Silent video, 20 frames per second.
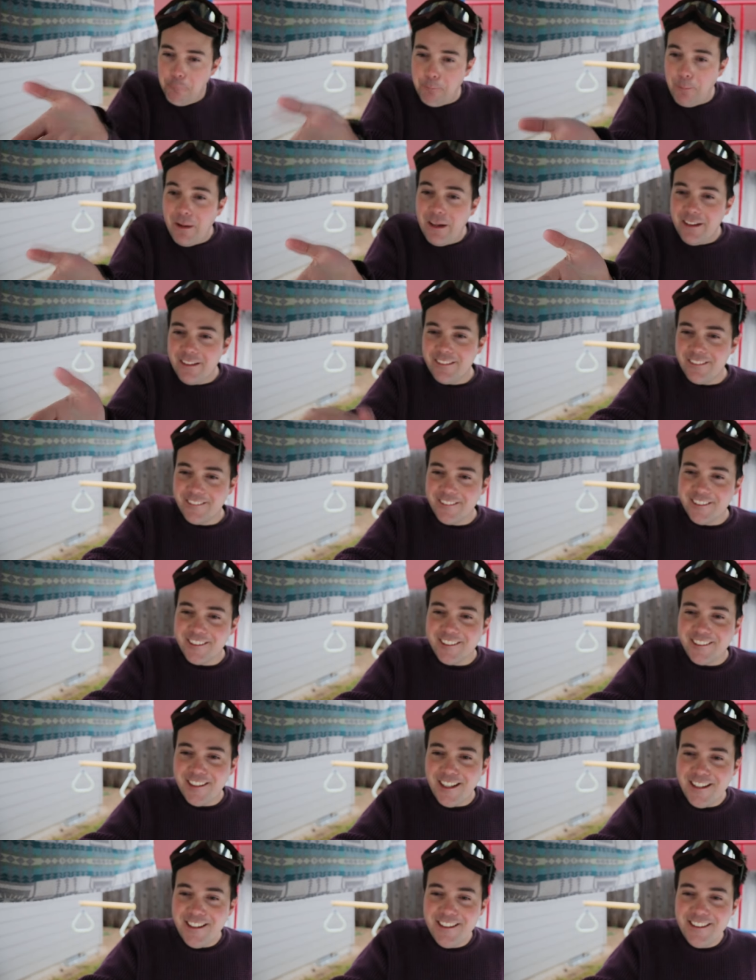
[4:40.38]
But you're
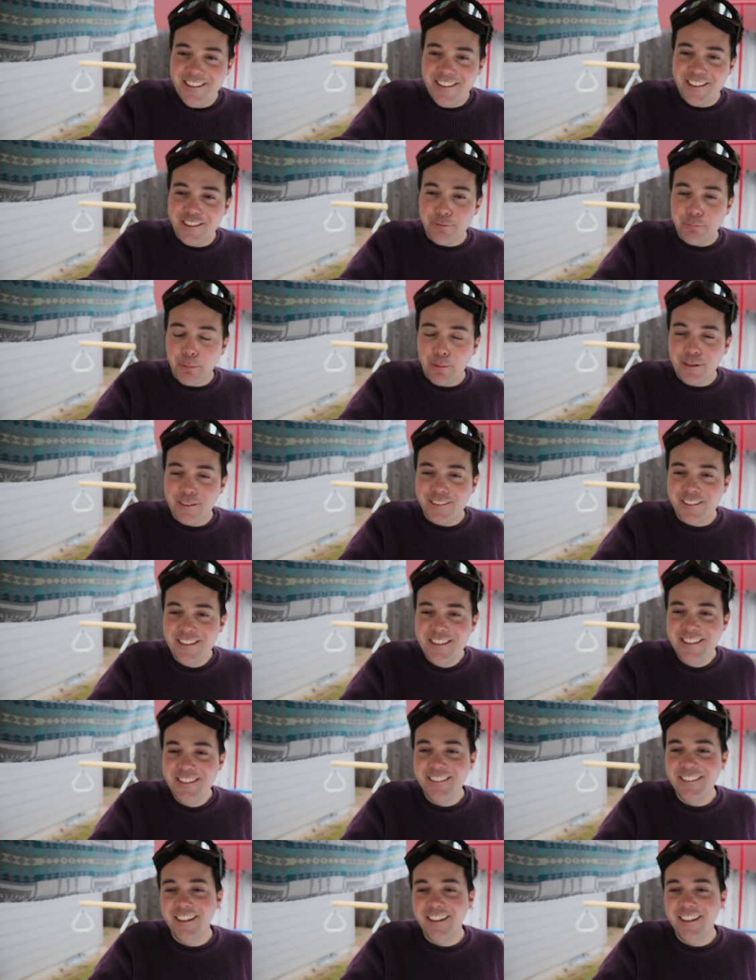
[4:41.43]
sending this person